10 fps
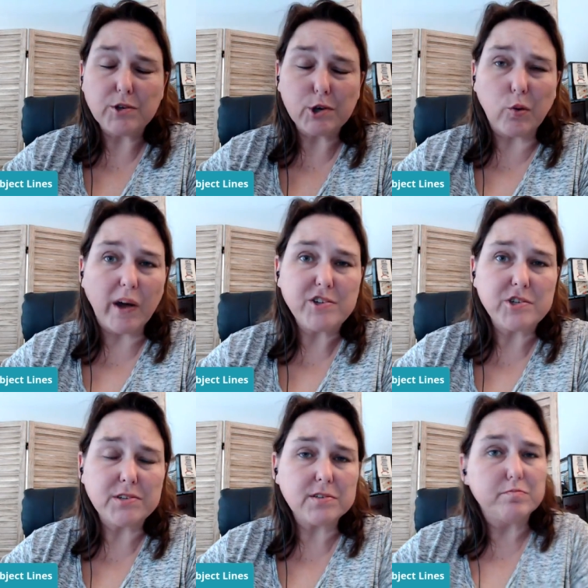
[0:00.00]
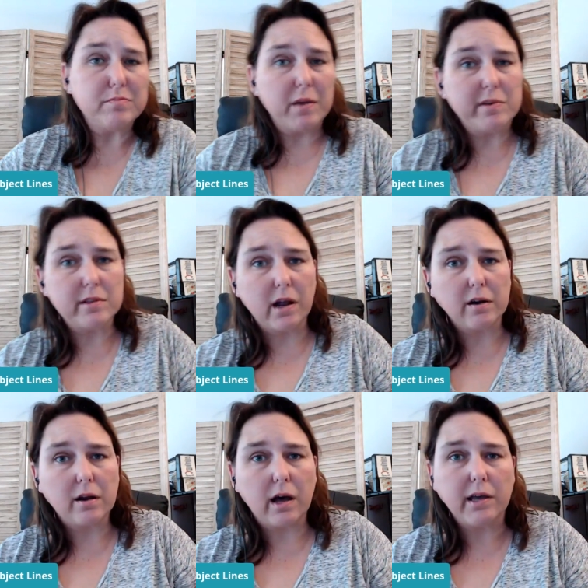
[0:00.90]
questions. Maybe they're
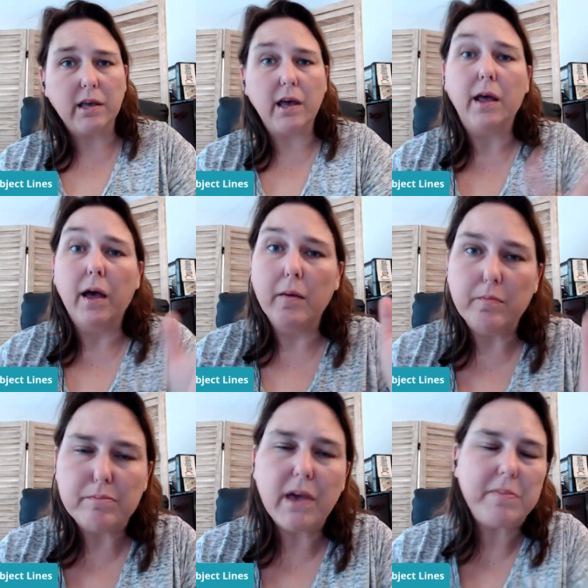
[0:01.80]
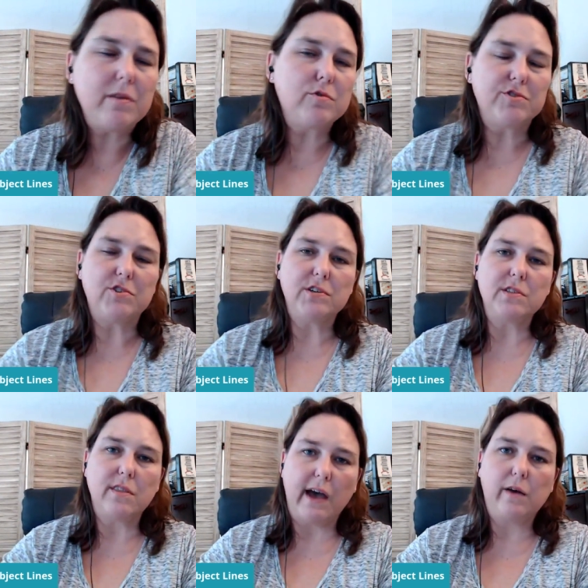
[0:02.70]
not. Again, maybe it was
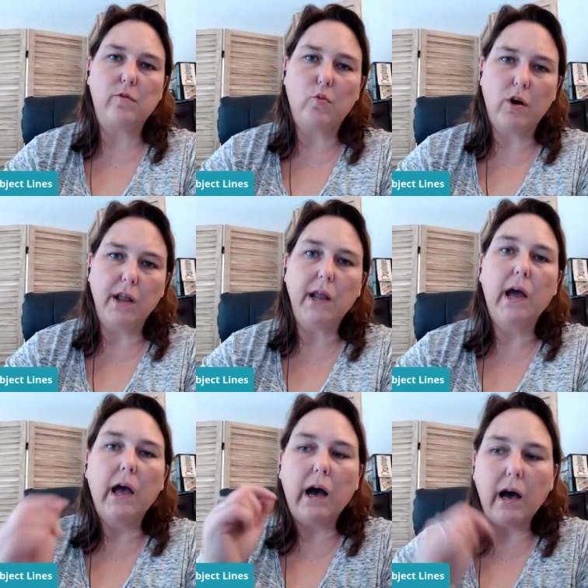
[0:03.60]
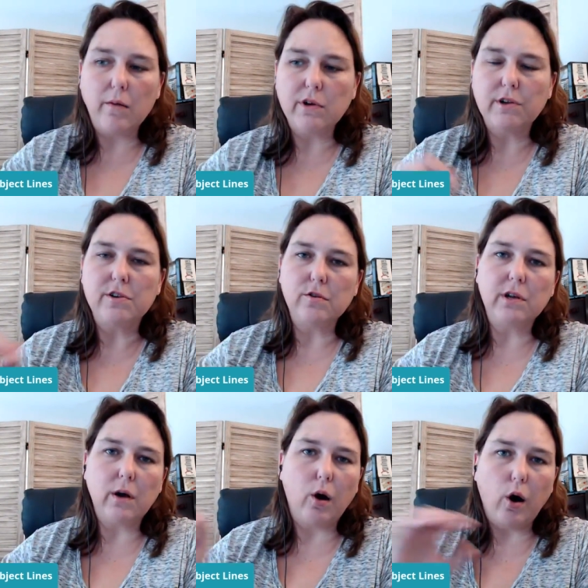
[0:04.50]
just that one. I'm going to do
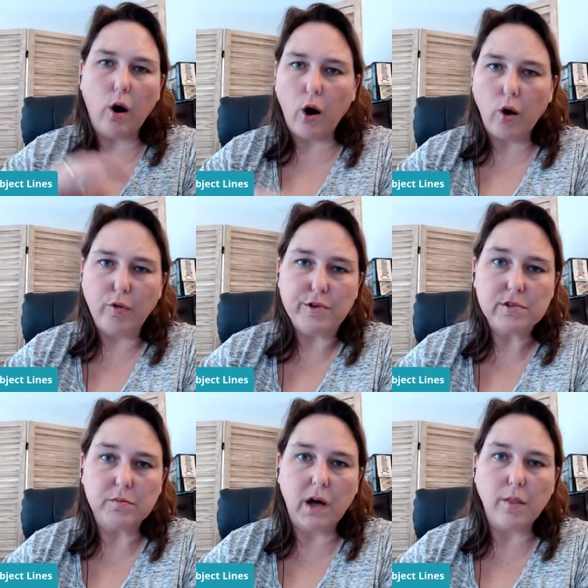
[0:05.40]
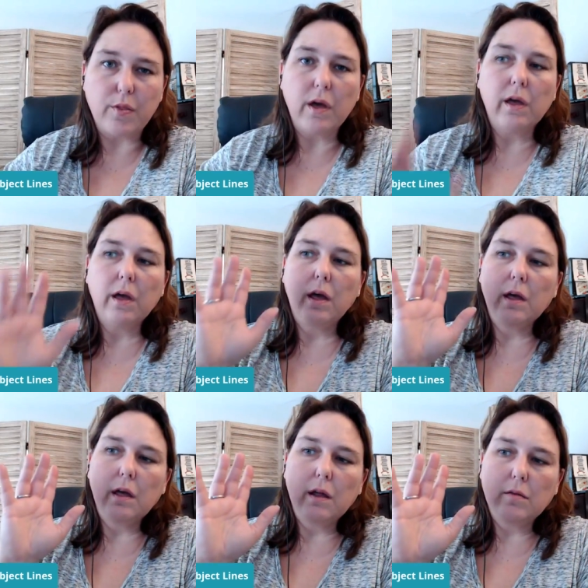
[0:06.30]
it all this month.
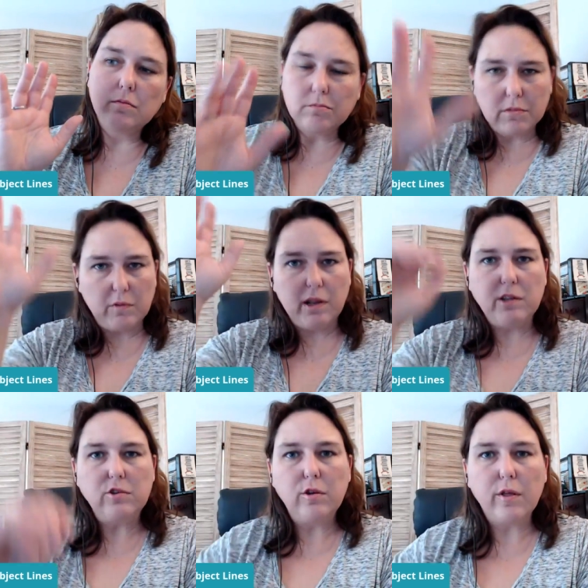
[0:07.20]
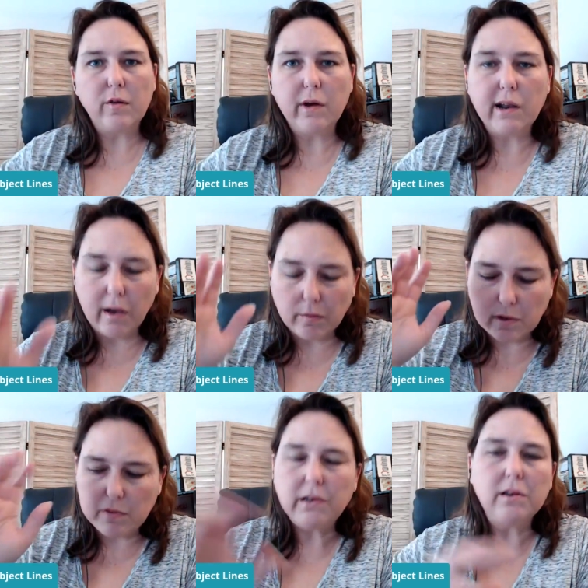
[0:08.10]
I'm letting you know that right now. I'm
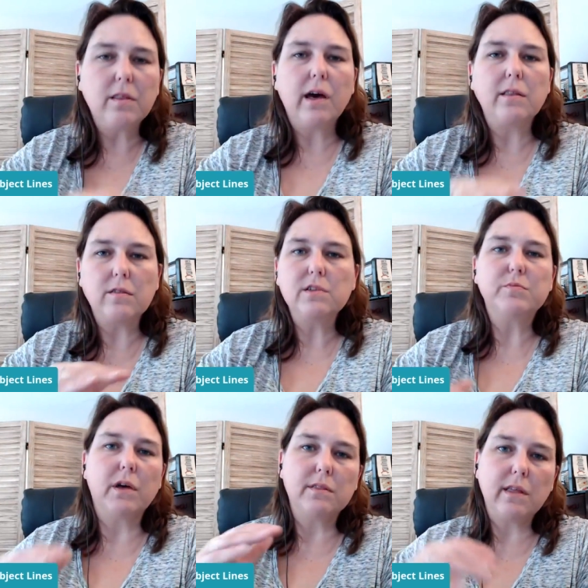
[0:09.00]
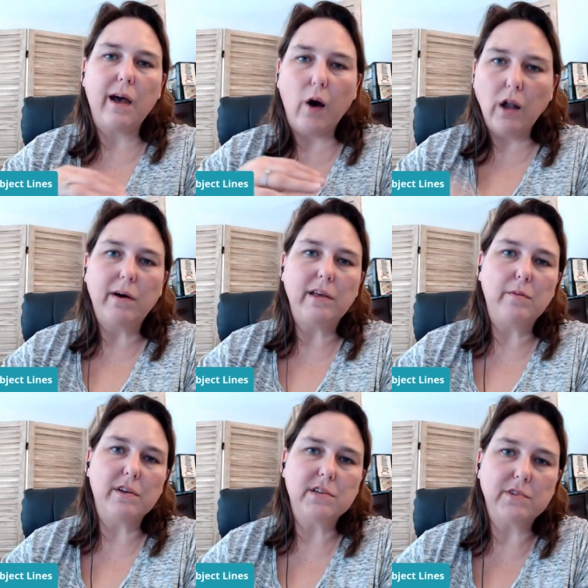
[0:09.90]
committing to that this month. All my
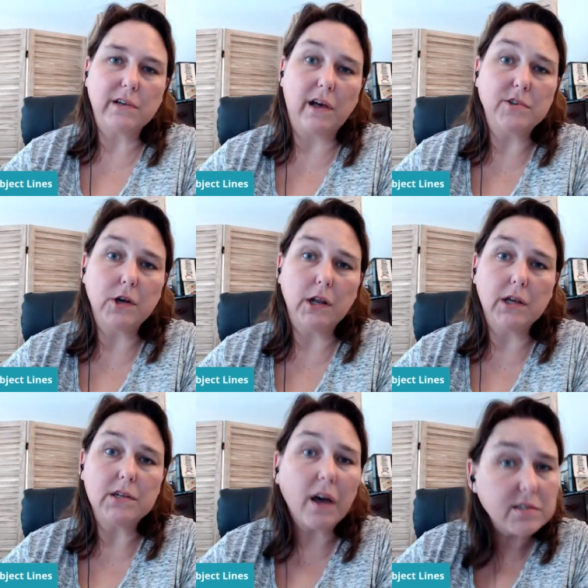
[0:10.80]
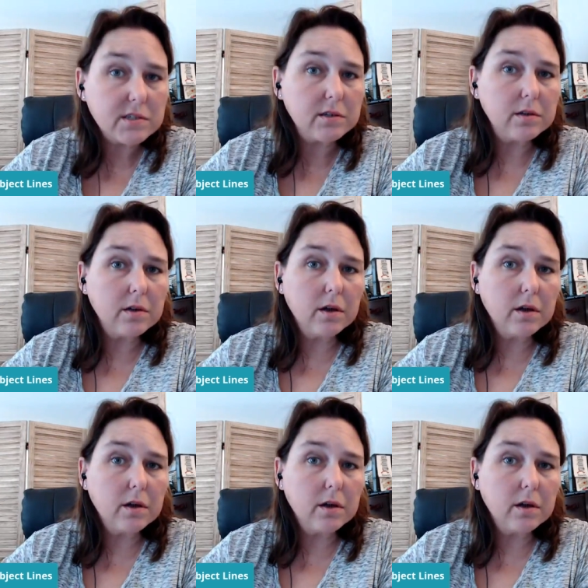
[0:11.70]
email subject lines are going to get tested,